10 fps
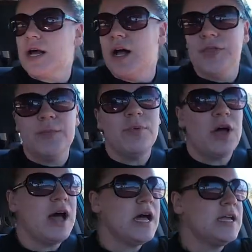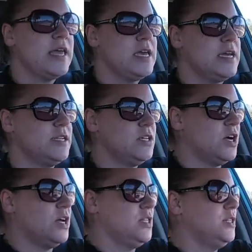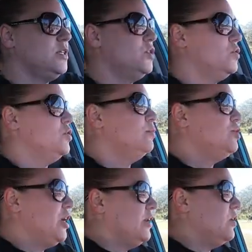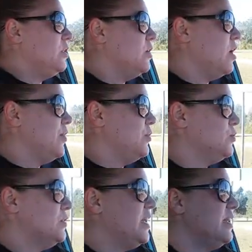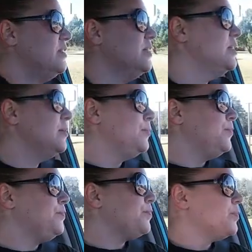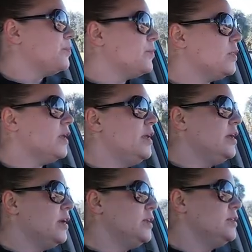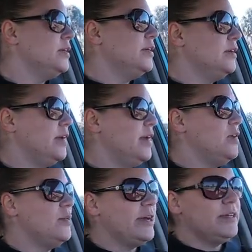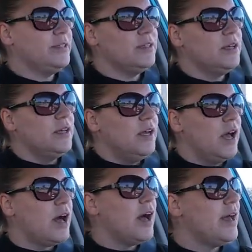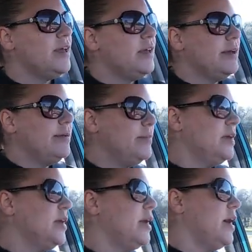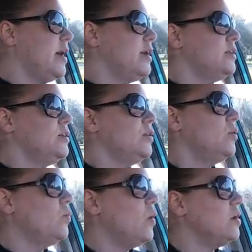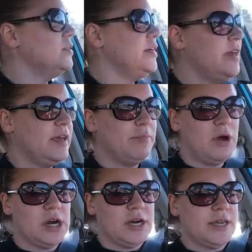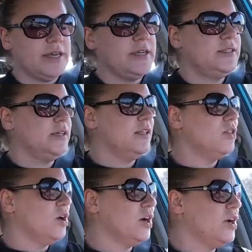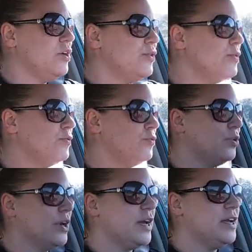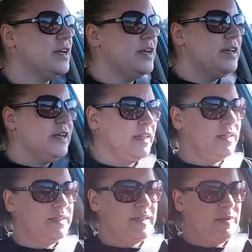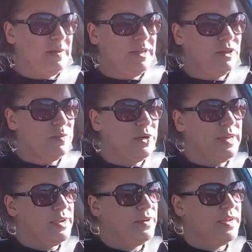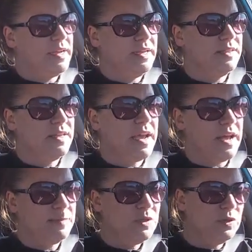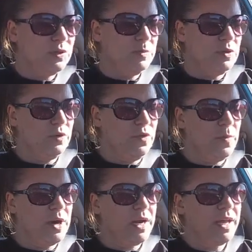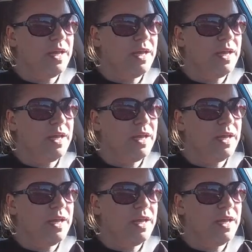on the blog and on the YouTube channel on those days. And anyways, I am at Walsingham Park. It's in Largo, Florida, in the St. Petersburg area. It's an absolutely beautiful park.